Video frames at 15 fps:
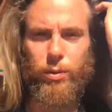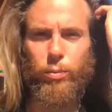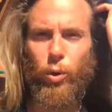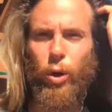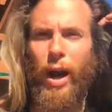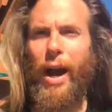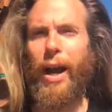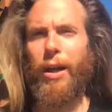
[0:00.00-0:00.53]
more
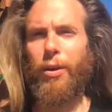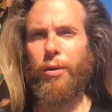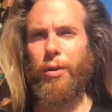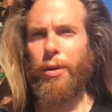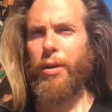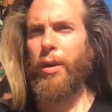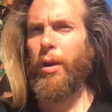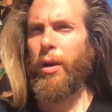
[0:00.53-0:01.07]
accurate
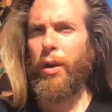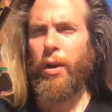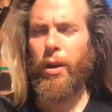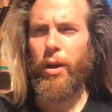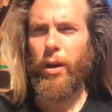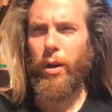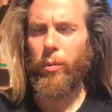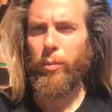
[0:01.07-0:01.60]

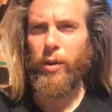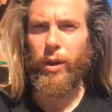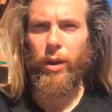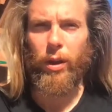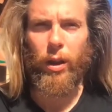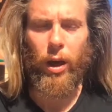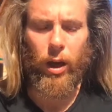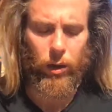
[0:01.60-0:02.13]
than a
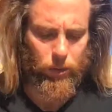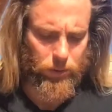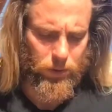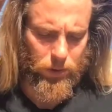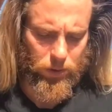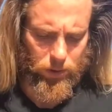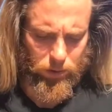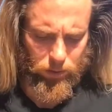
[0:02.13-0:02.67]
lot of
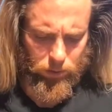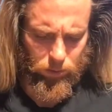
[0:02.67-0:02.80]
the